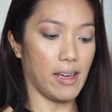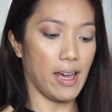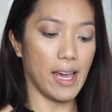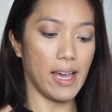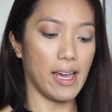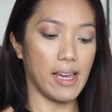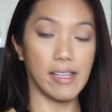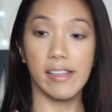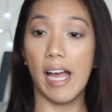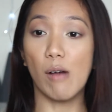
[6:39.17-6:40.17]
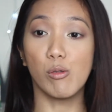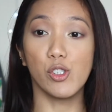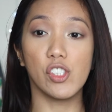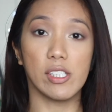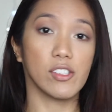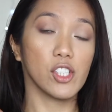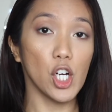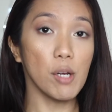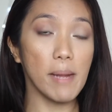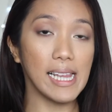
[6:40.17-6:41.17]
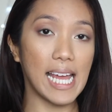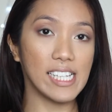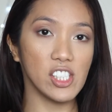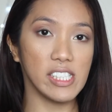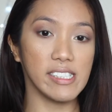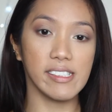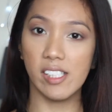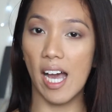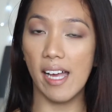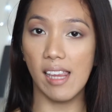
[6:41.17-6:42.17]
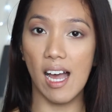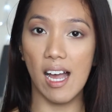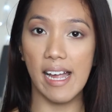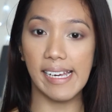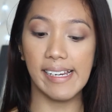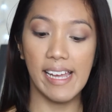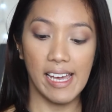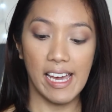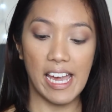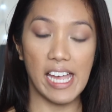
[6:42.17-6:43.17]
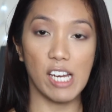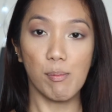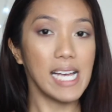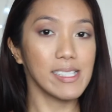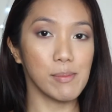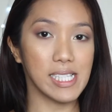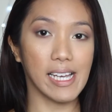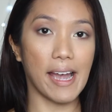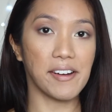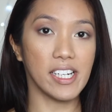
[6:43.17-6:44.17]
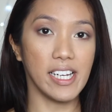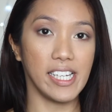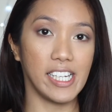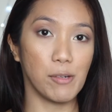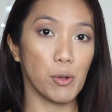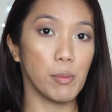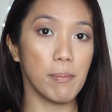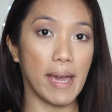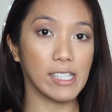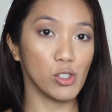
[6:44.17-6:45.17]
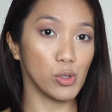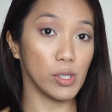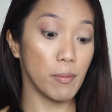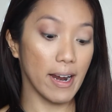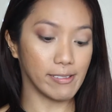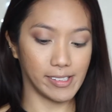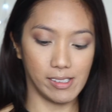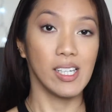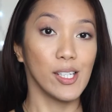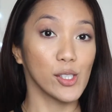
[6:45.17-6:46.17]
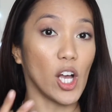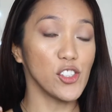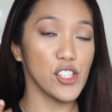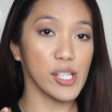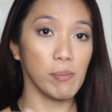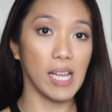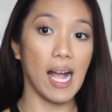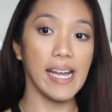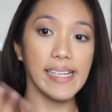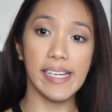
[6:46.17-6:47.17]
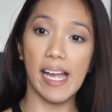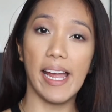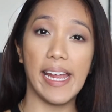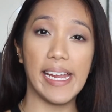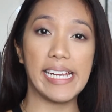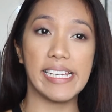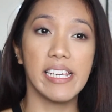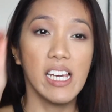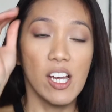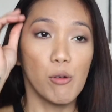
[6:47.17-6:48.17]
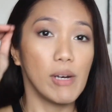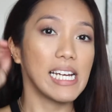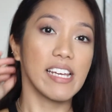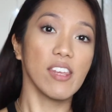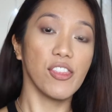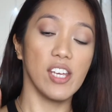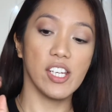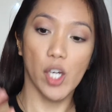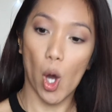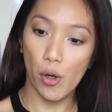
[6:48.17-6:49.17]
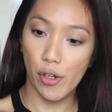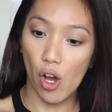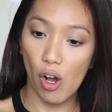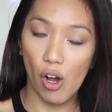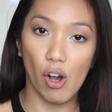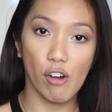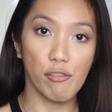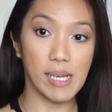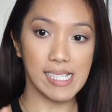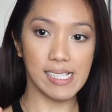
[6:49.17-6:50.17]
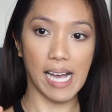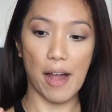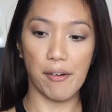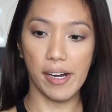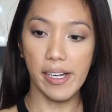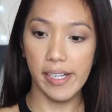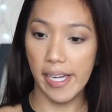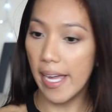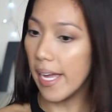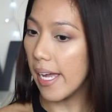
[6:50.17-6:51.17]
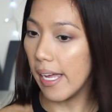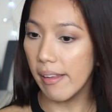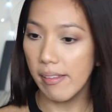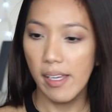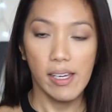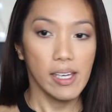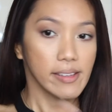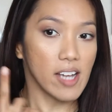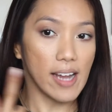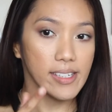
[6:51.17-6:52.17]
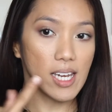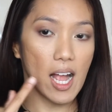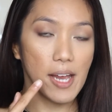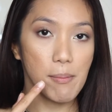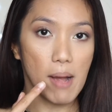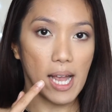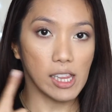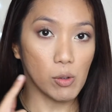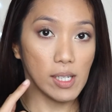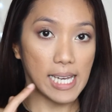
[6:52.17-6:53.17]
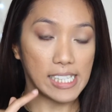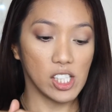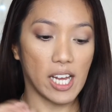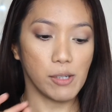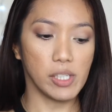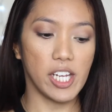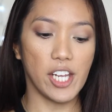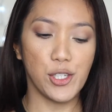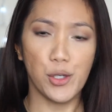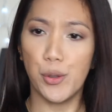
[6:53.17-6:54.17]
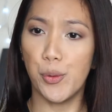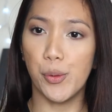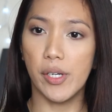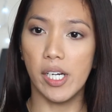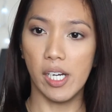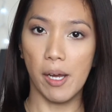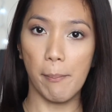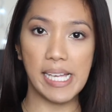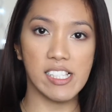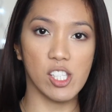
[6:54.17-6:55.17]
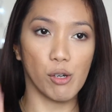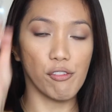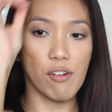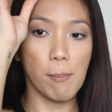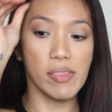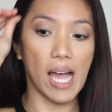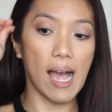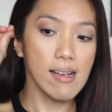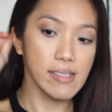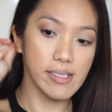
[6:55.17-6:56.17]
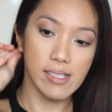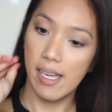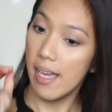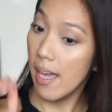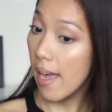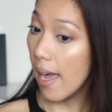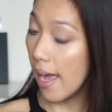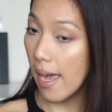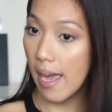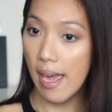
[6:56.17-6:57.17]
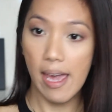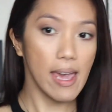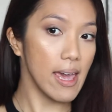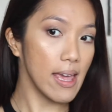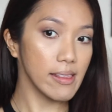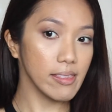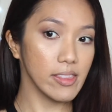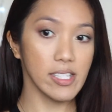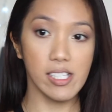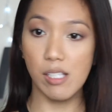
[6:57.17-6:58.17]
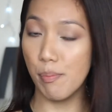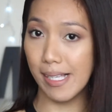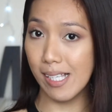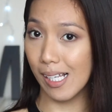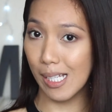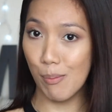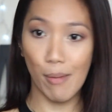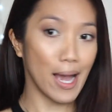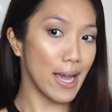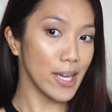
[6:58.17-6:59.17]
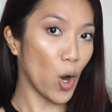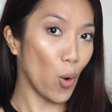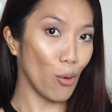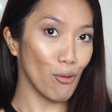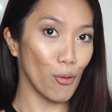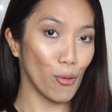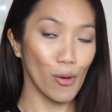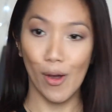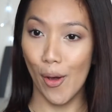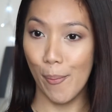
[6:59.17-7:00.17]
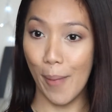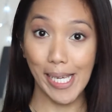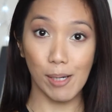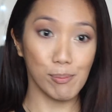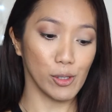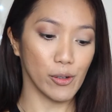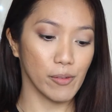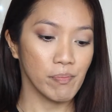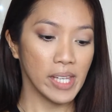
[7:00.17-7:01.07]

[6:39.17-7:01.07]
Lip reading: And I will just curl my lashes, tight line, and apply some mascara, and then we'll be back to do the brows. So I just applied a really thin coat of mascara and tight line my lower lash line with a Nude pencil from NARS. And this is basically my whole makeup look.